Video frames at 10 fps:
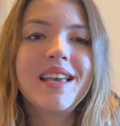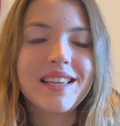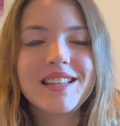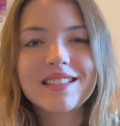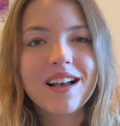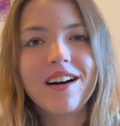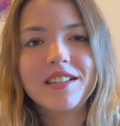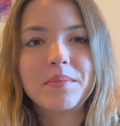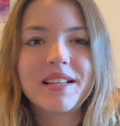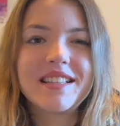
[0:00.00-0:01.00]
It is
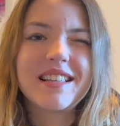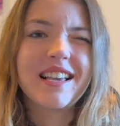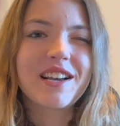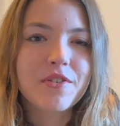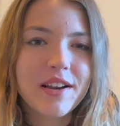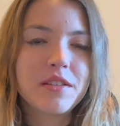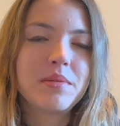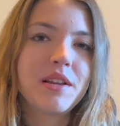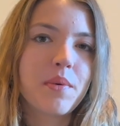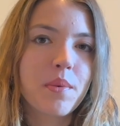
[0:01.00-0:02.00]
hard, but it's
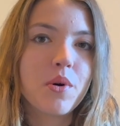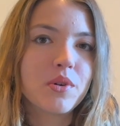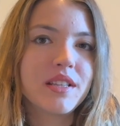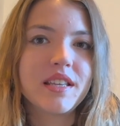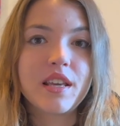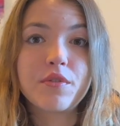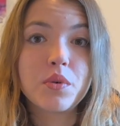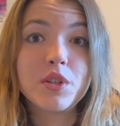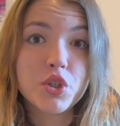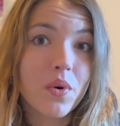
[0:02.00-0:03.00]
incredibly rewarding if
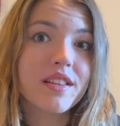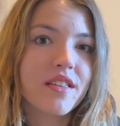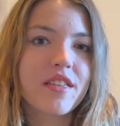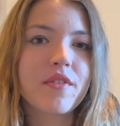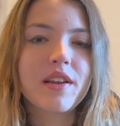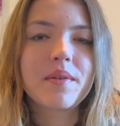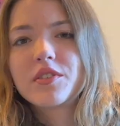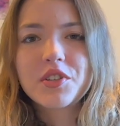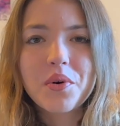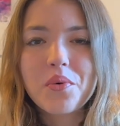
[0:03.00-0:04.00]
you enjoy the theory.
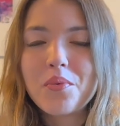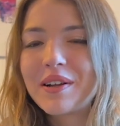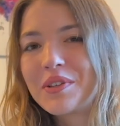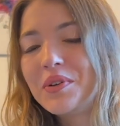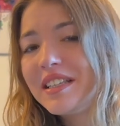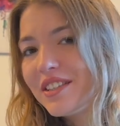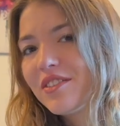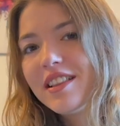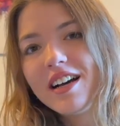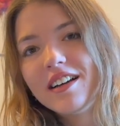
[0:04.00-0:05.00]
So what do you need
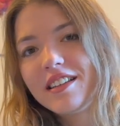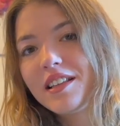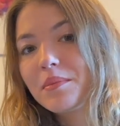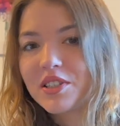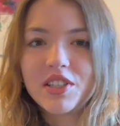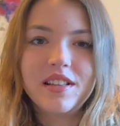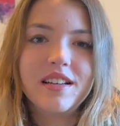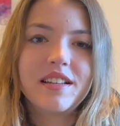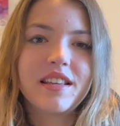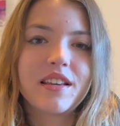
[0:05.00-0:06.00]
to learn in machine
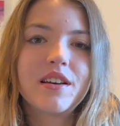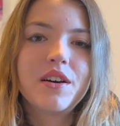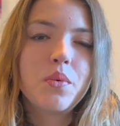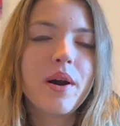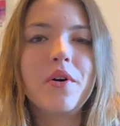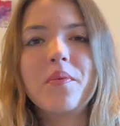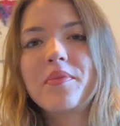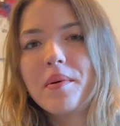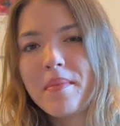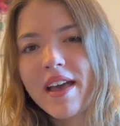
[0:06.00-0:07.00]
learning? Well,
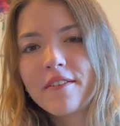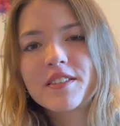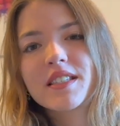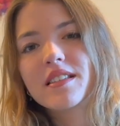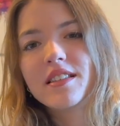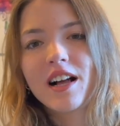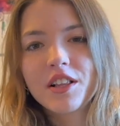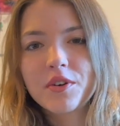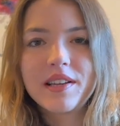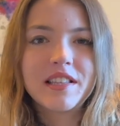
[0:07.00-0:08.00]
the maths, the
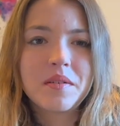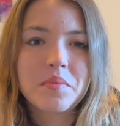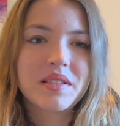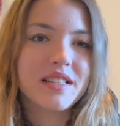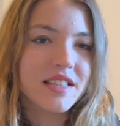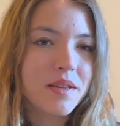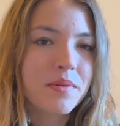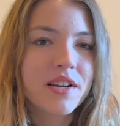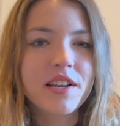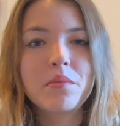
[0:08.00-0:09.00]
algorithms, the deep
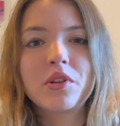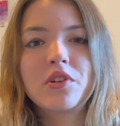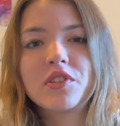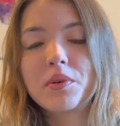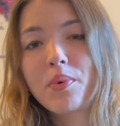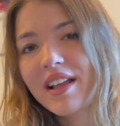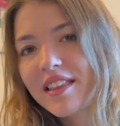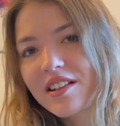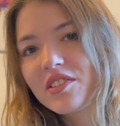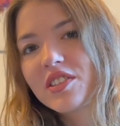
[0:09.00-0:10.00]
learning models, the
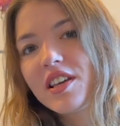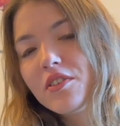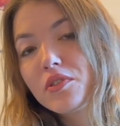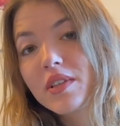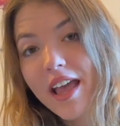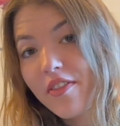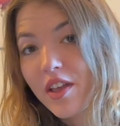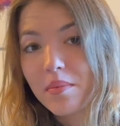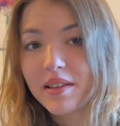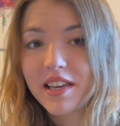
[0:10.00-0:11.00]
practical skills, and
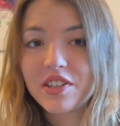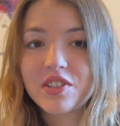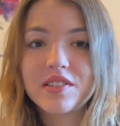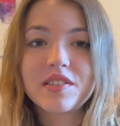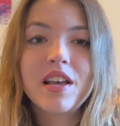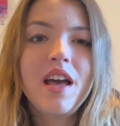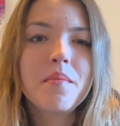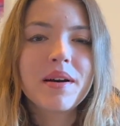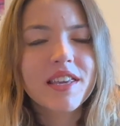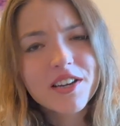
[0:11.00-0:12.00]
the applications.
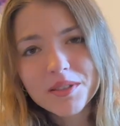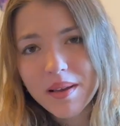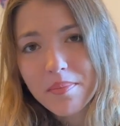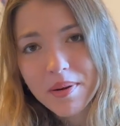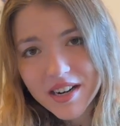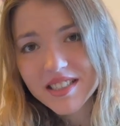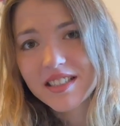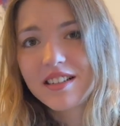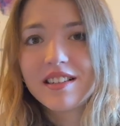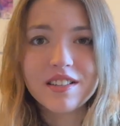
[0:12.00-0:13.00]
But here's my
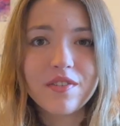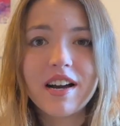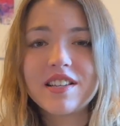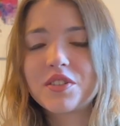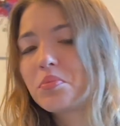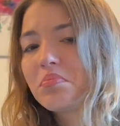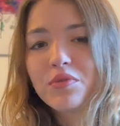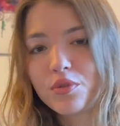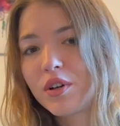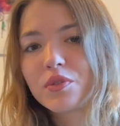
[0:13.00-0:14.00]
personal advice.
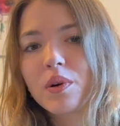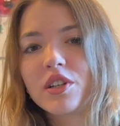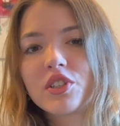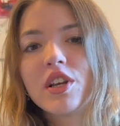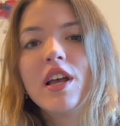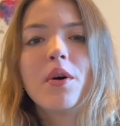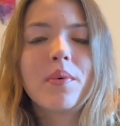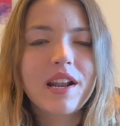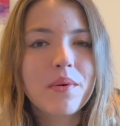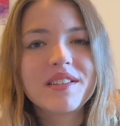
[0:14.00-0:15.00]
Do not rush.
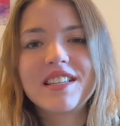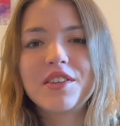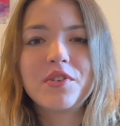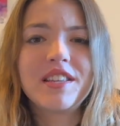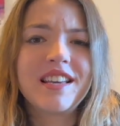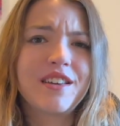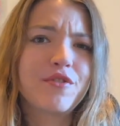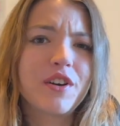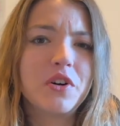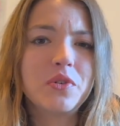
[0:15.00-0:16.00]
When I was at uni, I
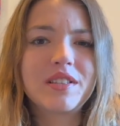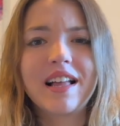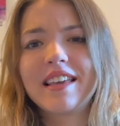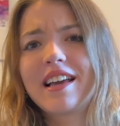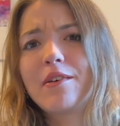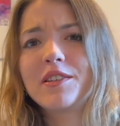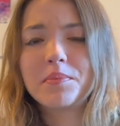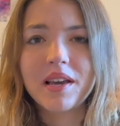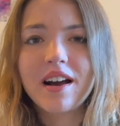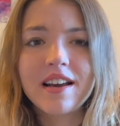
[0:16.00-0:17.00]
felt like I was
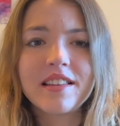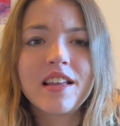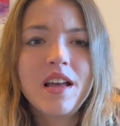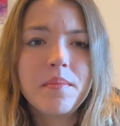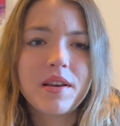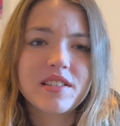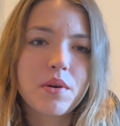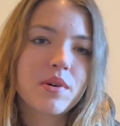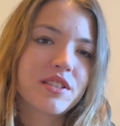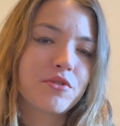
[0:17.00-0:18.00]
behind because I
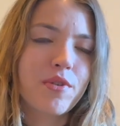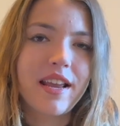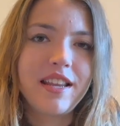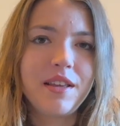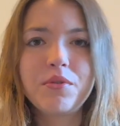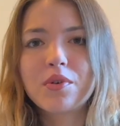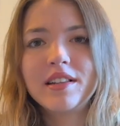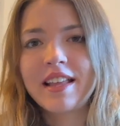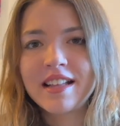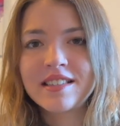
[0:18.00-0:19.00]
wasn't training
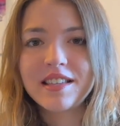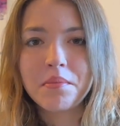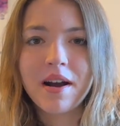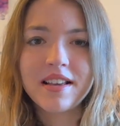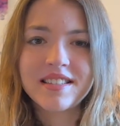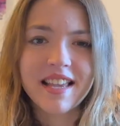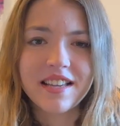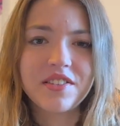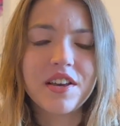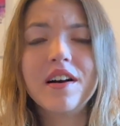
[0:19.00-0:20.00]
neural nets in my
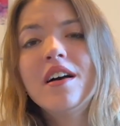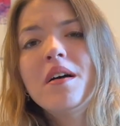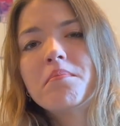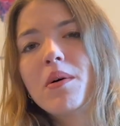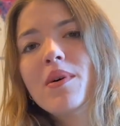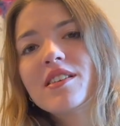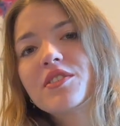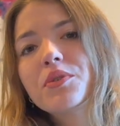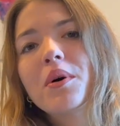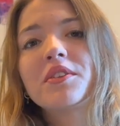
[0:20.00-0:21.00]
second year. But
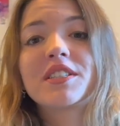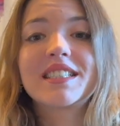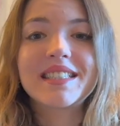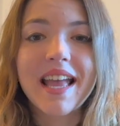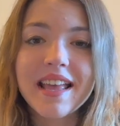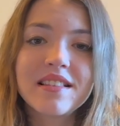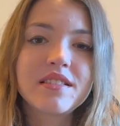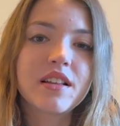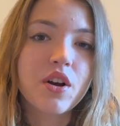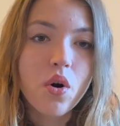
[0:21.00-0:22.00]
once you
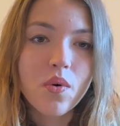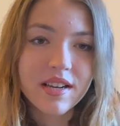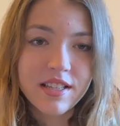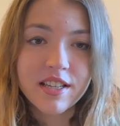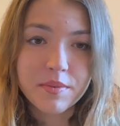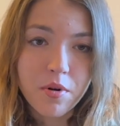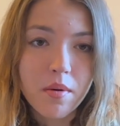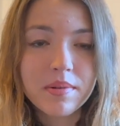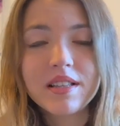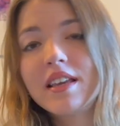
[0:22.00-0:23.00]
understand the core ideas
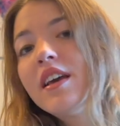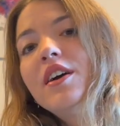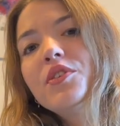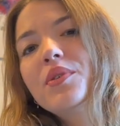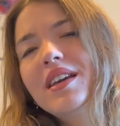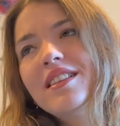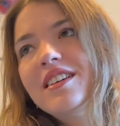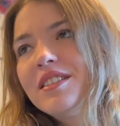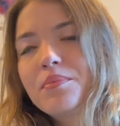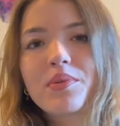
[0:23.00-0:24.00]
properly, you can
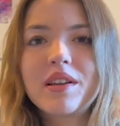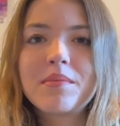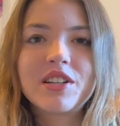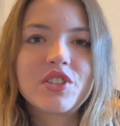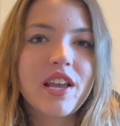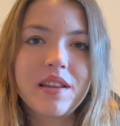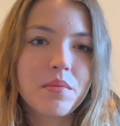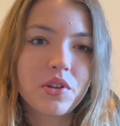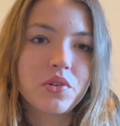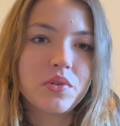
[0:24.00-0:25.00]
learn pretty much any
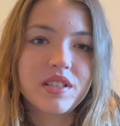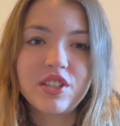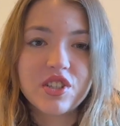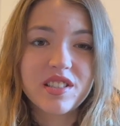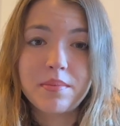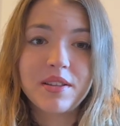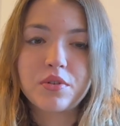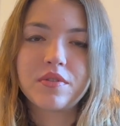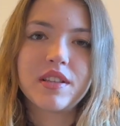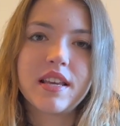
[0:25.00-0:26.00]
models in just a matter
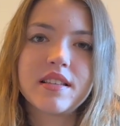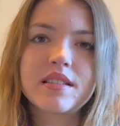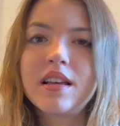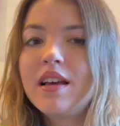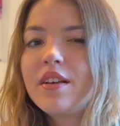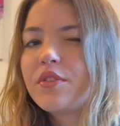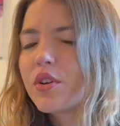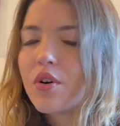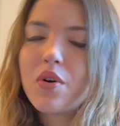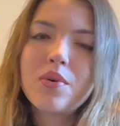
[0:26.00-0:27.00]
of days. The
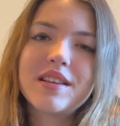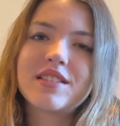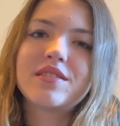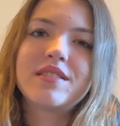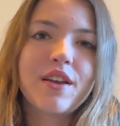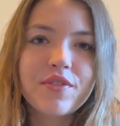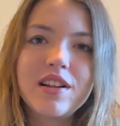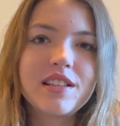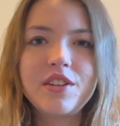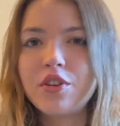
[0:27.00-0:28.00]
goal is
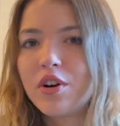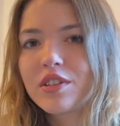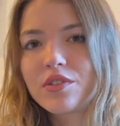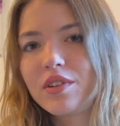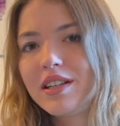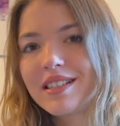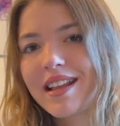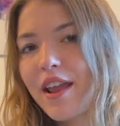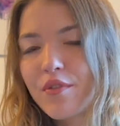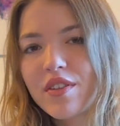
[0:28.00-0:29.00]
definitely not to
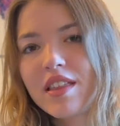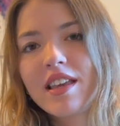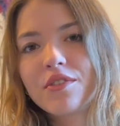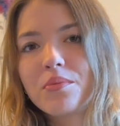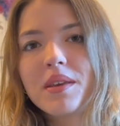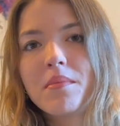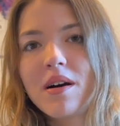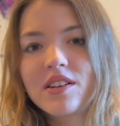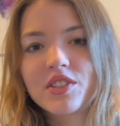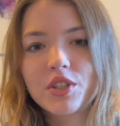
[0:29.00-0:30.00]
learn everything and to be a
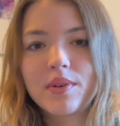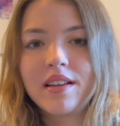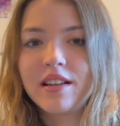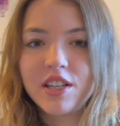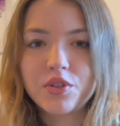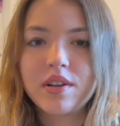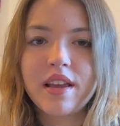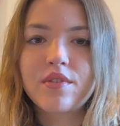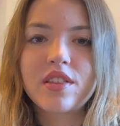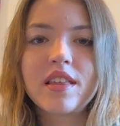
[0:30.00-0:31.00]
master in literally
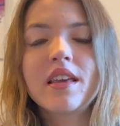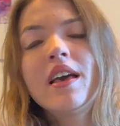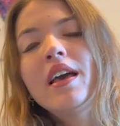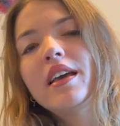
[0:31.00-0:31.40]
everything.